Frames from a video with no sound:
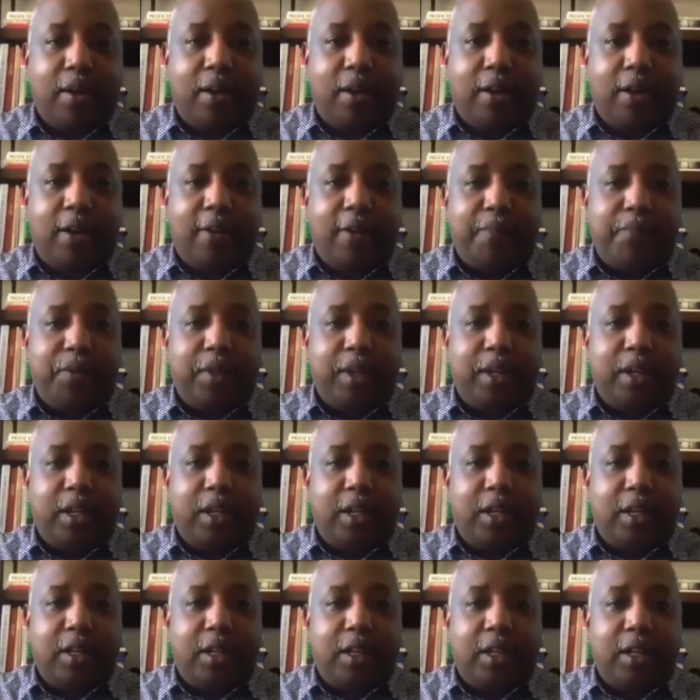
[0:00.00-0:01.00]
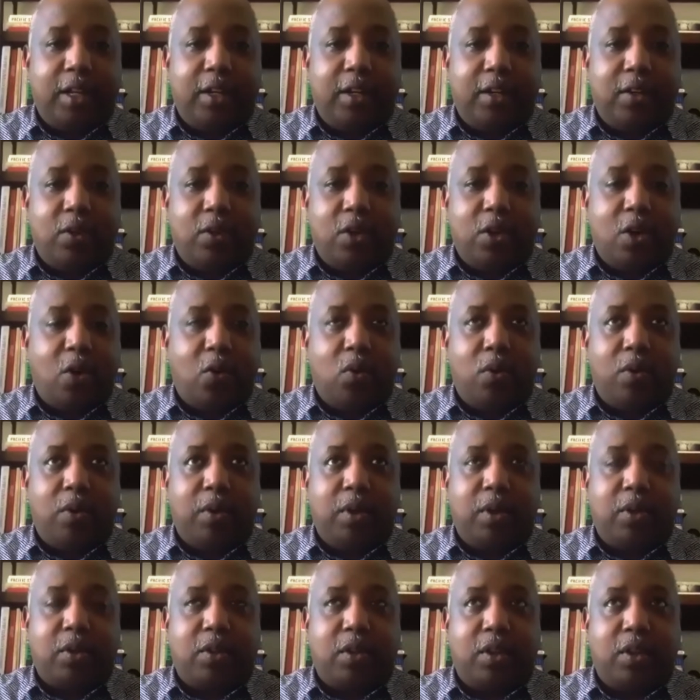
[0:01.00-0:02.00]
And you know,
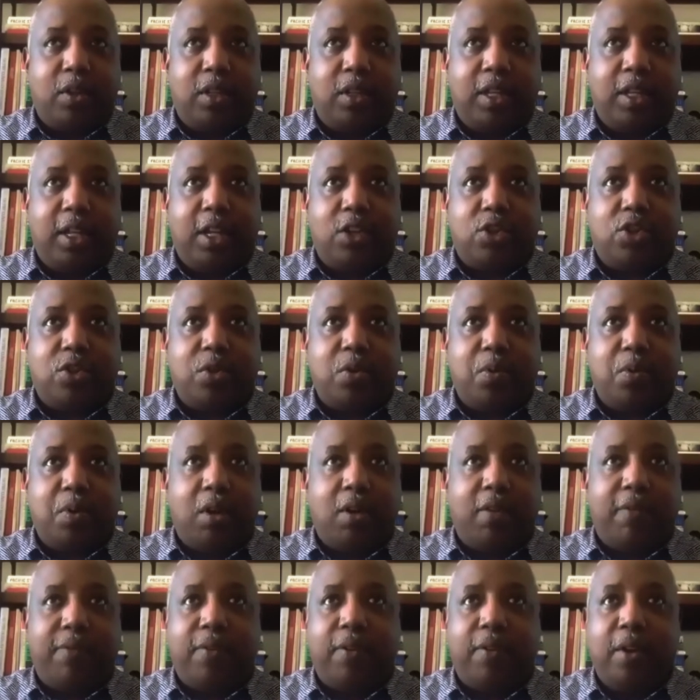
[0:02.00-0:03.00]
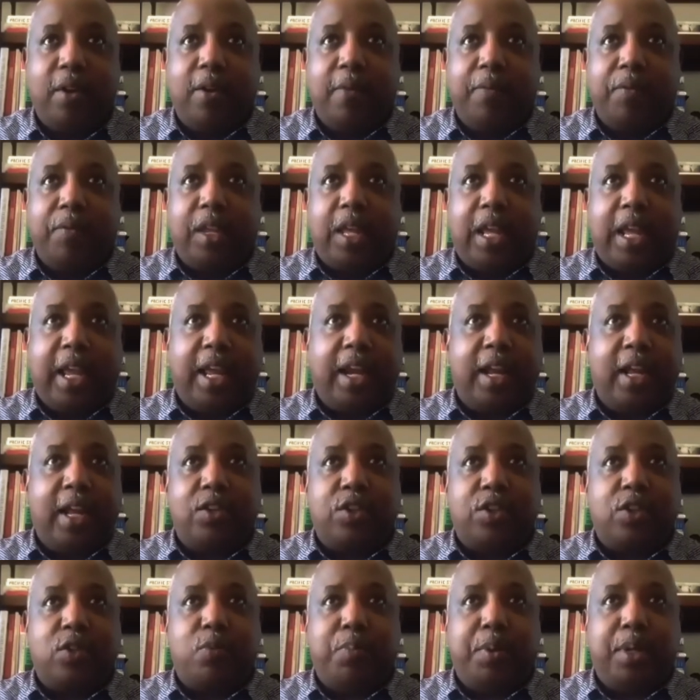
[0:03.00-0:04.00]
the issue of, can I
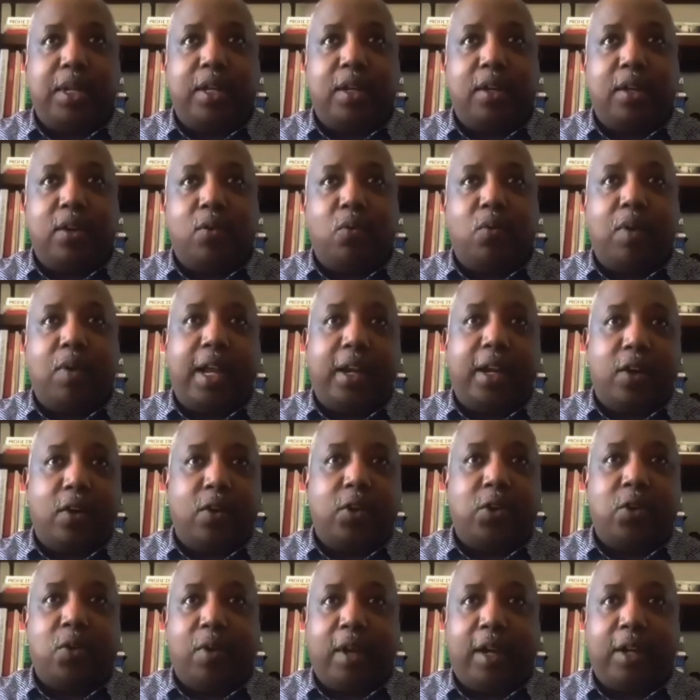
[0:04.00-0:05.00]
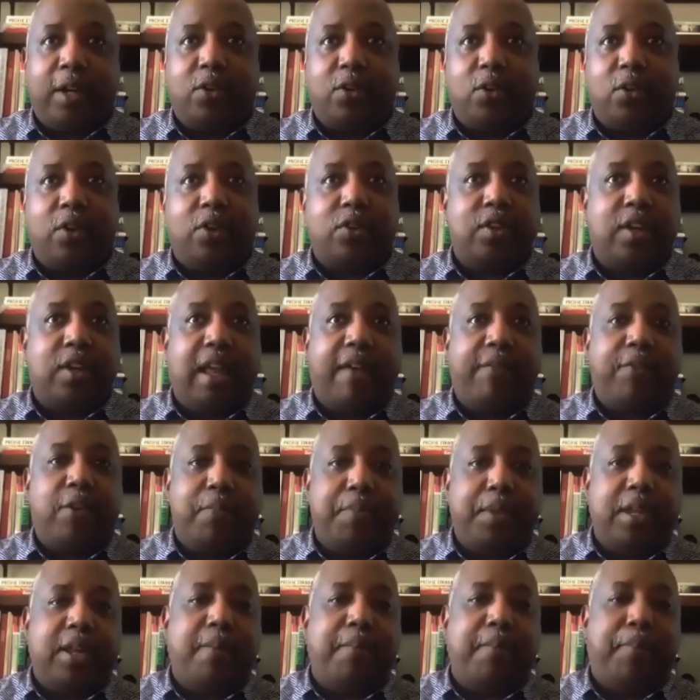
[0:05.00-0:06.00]
just be a writer or director? Does it have
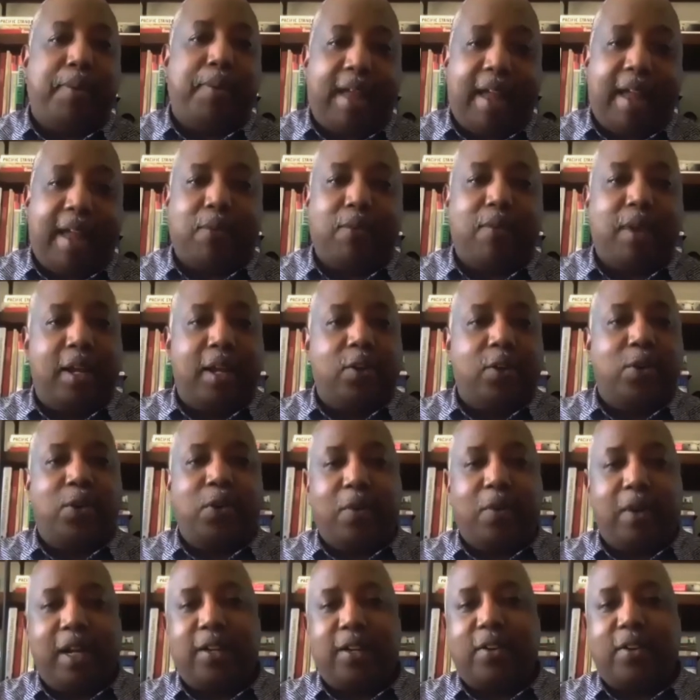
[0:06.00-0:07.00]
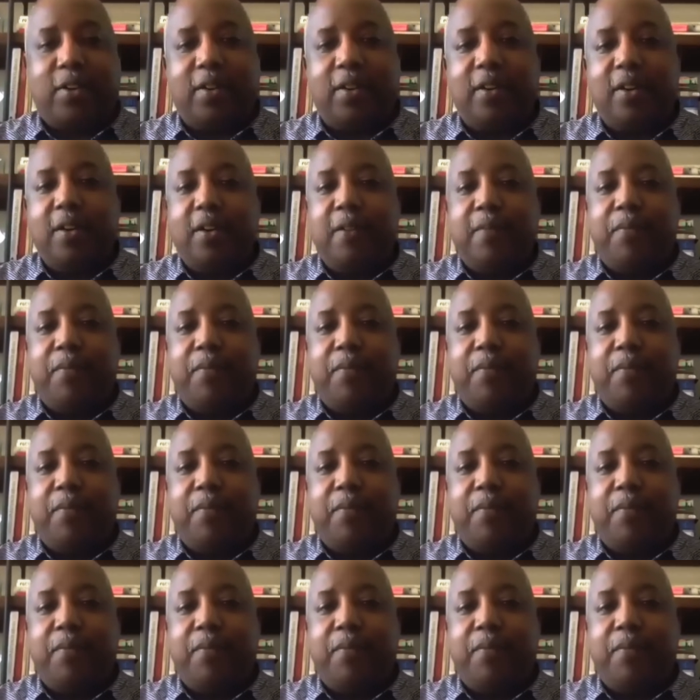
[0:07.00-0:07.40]
to be a black writer director?